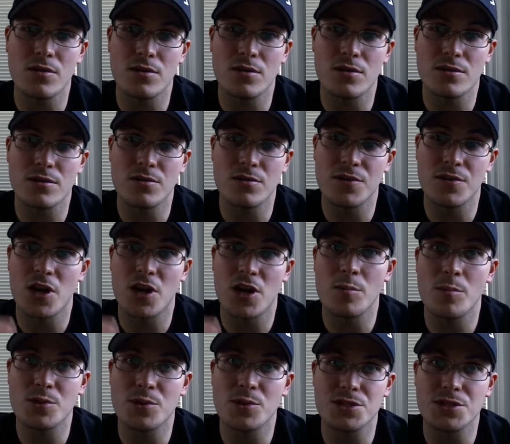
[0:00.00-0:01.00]
you've
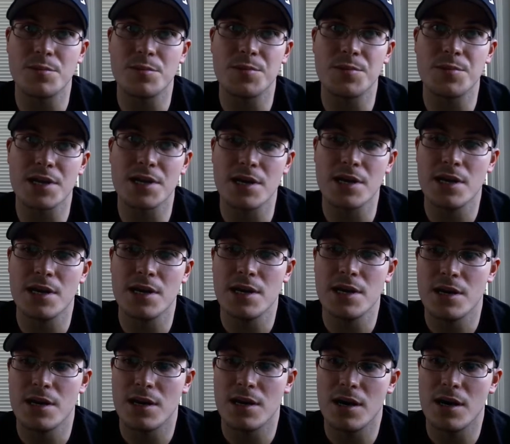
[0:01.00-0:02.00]
accomplished something.
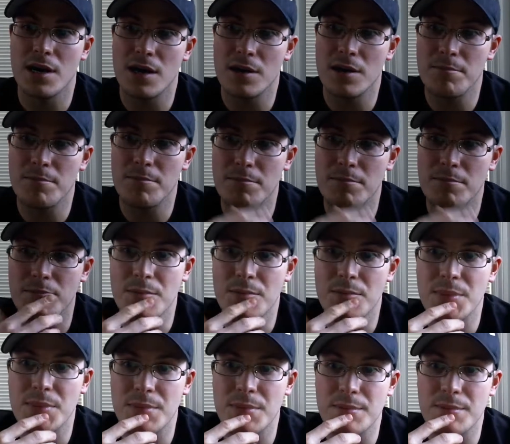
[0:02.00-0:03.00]

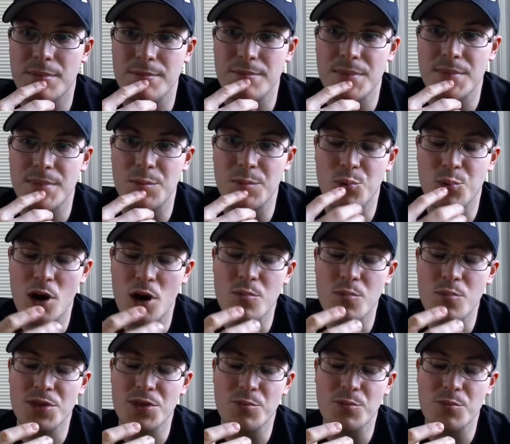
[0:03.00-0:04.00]
The problem
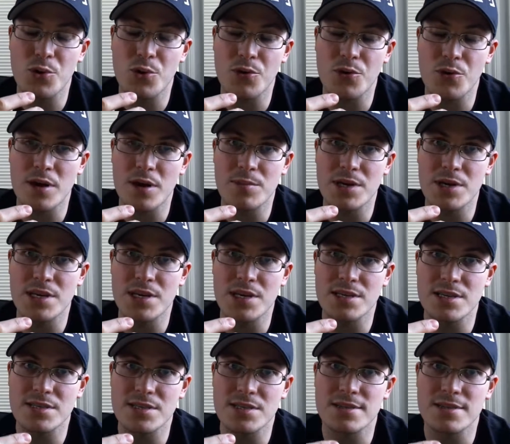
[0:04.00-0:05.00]
with the program
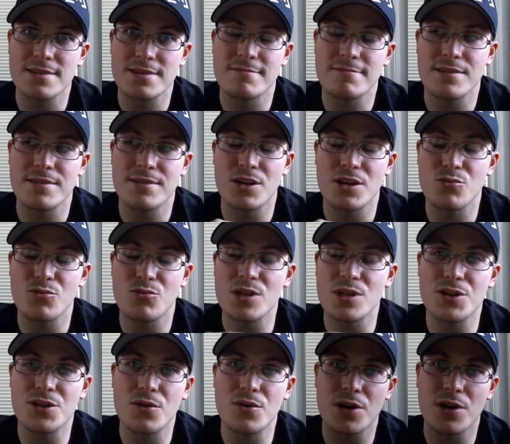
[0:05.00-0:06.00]
is that you
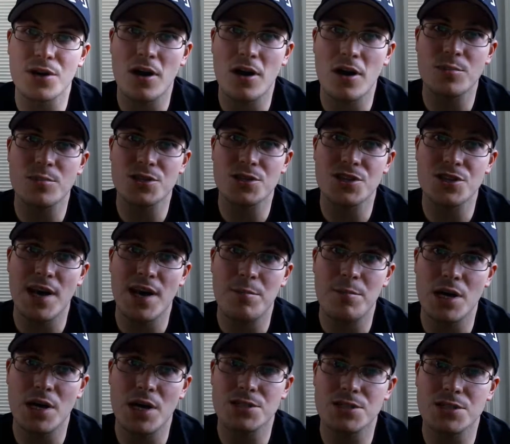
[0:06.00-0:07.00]
really don't accomplish that
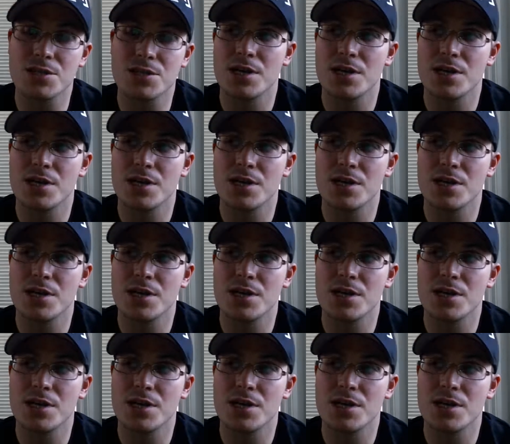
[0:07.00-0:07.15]
much.